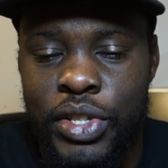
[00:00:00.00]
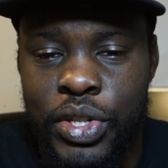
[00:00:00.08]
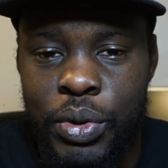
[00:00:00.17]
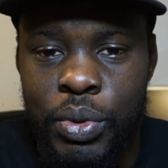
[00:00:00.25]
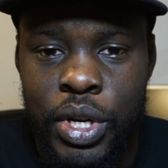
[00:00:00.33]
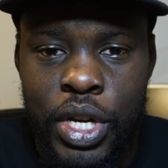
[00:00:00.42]

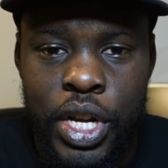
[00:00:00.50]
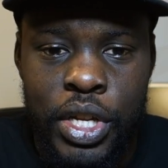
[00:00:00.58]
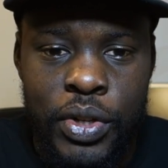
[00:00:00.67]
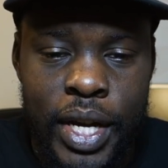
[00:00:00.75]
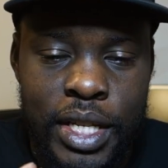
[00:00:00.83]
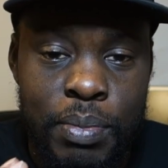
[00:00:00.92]
So
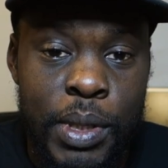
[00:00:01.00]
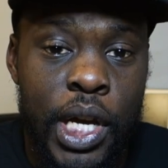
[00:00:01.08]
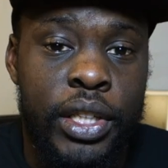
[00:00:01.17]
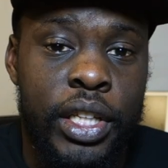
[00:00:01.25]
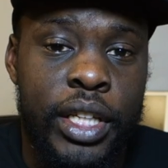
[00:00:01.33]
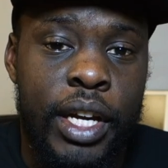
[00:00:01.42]
you guys be
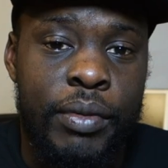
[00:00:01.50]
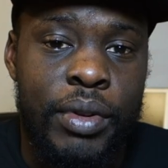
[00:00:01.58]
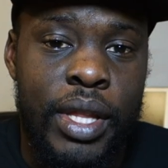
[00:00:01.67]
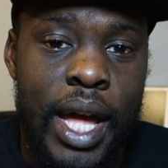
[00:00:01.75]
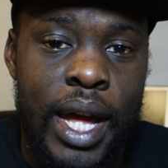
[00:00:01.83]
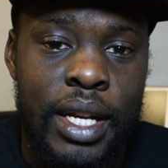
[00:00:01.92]
on the lookout for
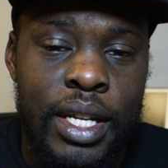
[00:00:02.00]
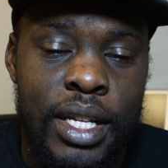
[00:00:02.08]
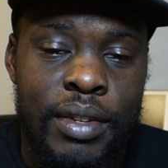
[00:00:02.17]
that.